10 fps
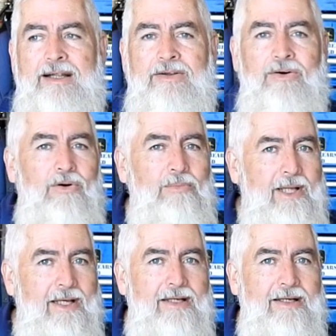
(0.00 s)

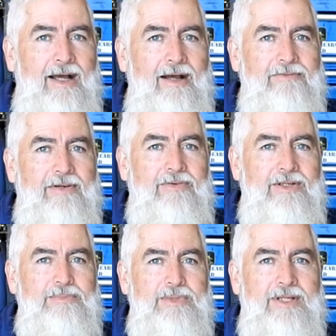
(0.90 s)
normally after
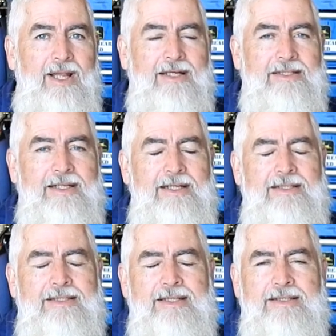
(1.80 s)
Christmas lunch it
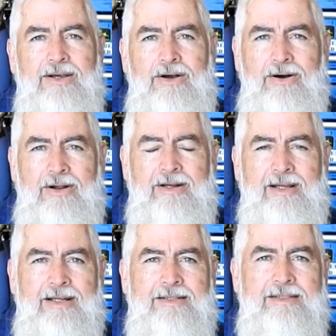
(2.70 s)
is just
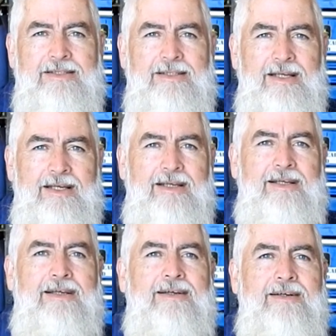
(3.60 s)
hot and
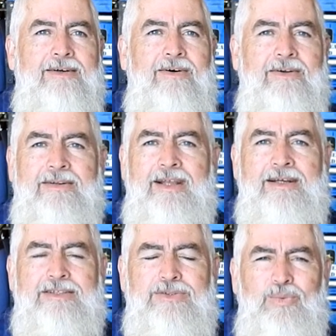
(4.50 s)
stinking hot,
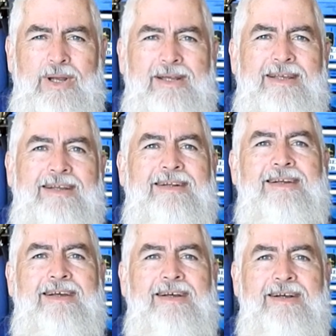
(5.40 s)
sweaty and
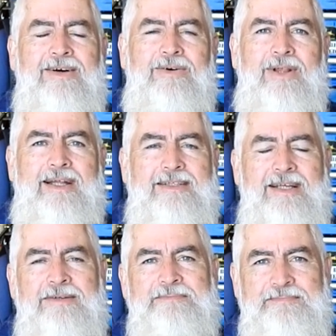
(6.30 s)
all that,
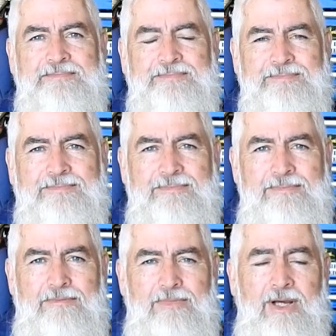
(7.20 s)
so
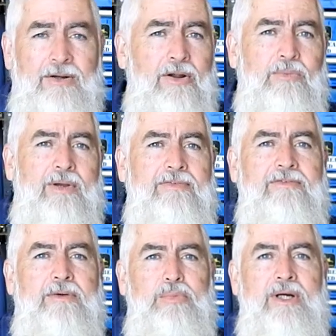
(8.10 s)
not a whiff
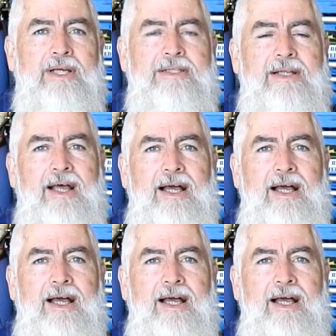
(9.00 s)
of a breeze the